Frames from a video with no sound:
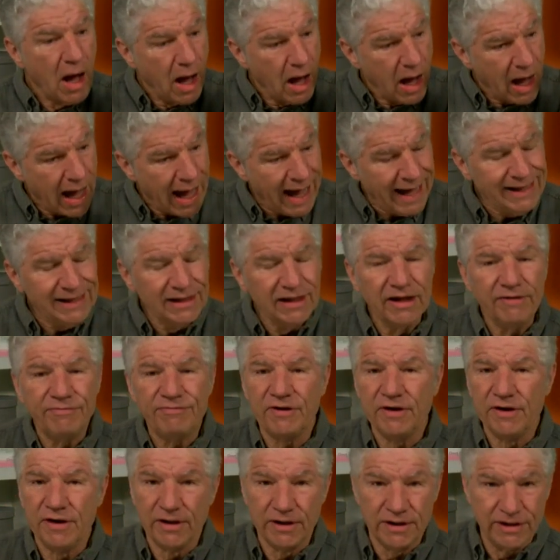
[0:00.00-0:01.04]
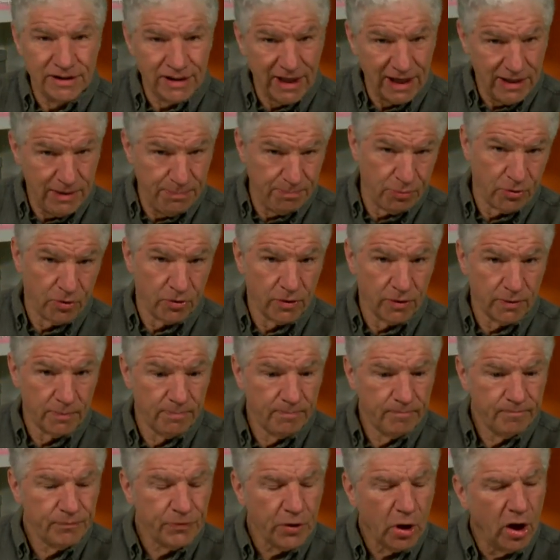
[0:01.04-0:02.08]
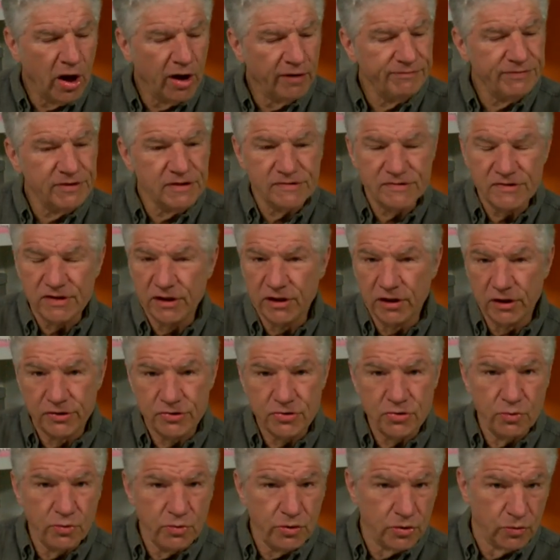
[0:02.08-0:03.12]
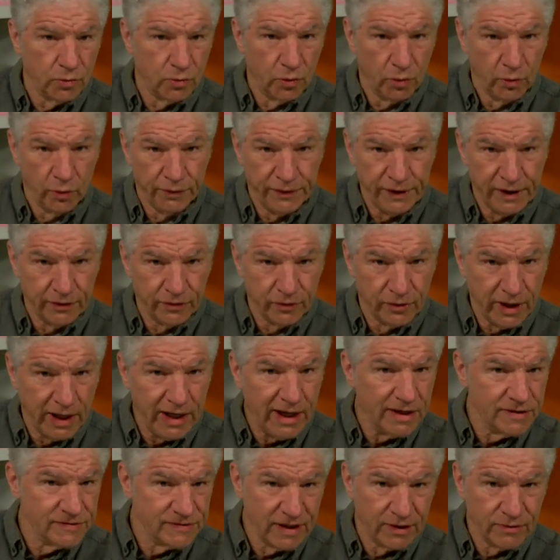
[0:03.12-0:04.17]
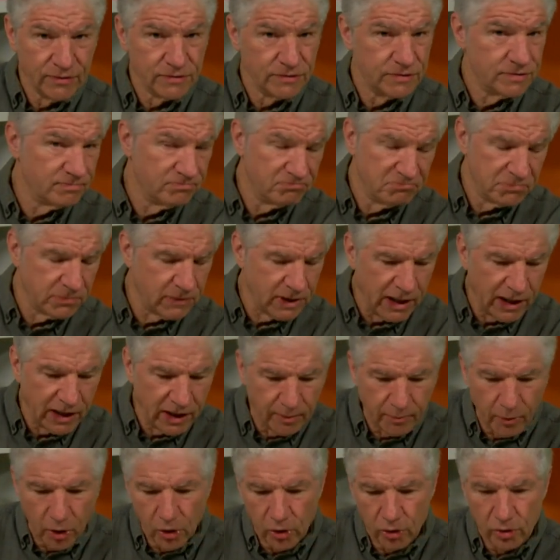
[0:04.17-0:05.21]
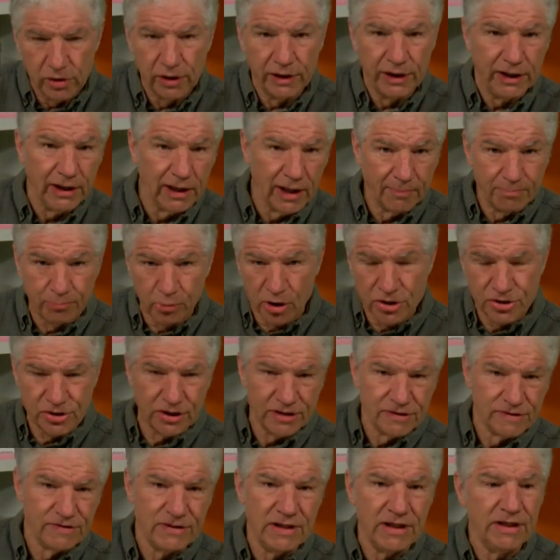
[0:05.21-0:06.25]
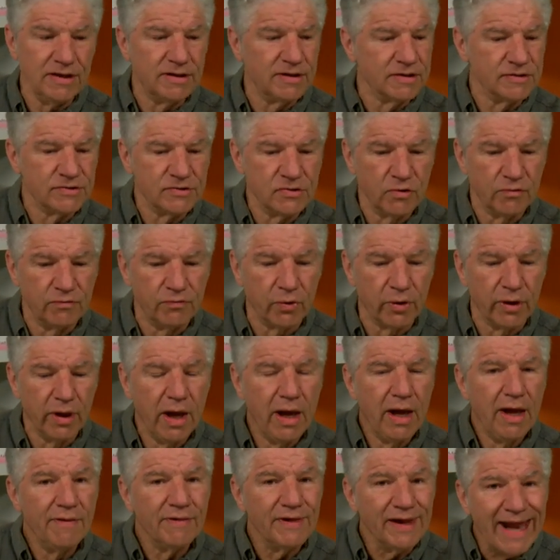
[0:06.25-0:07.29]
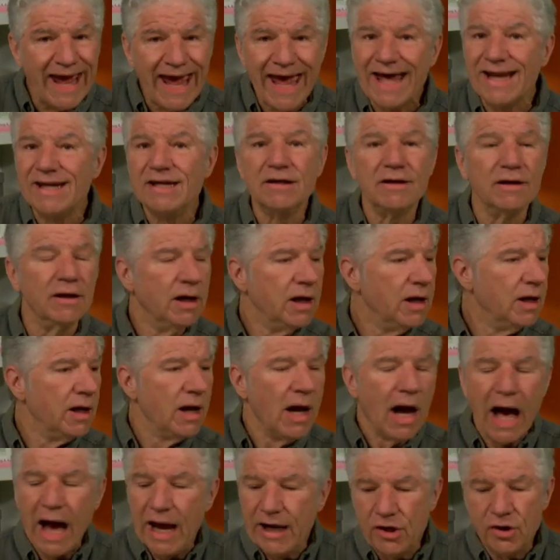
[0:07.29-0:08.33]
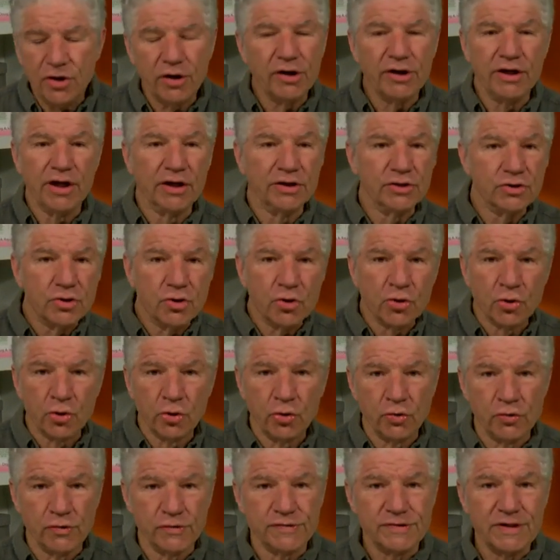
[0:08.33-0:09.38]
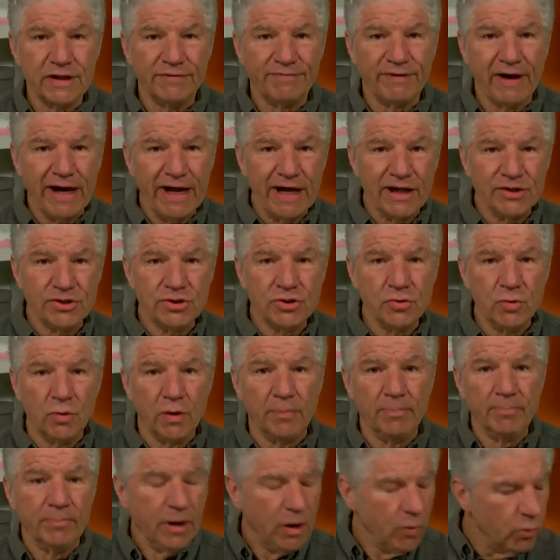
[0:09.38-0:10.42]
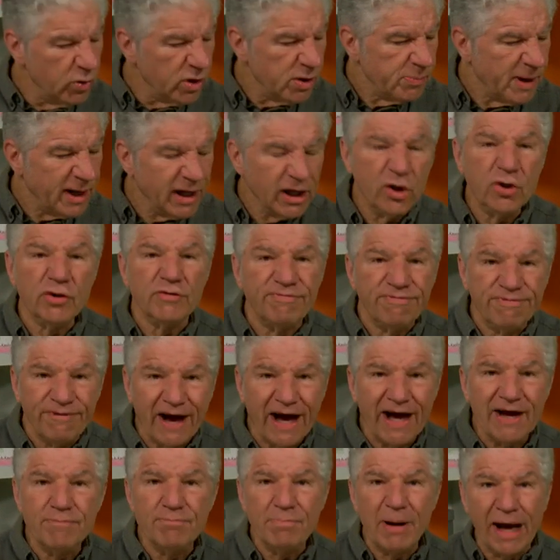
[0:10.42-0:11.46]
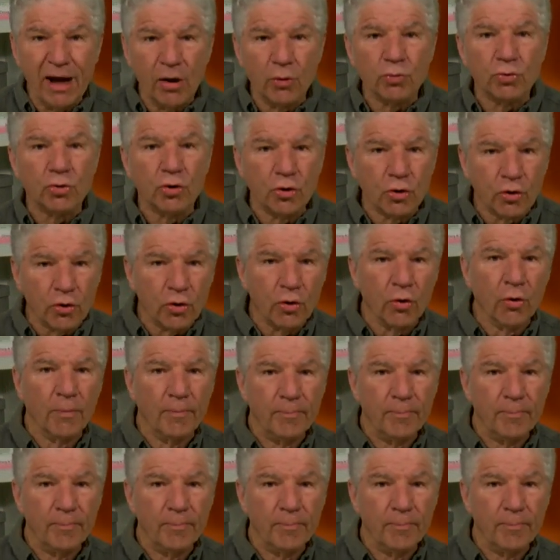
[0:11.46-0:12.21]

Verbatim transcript: I lifted a diaper off this little two-year-old the other day as I was getting him all cleaned up, brushing his teeth and so forth, that had to, I could have done curls if I had two of them. Would have been a good five pound curl.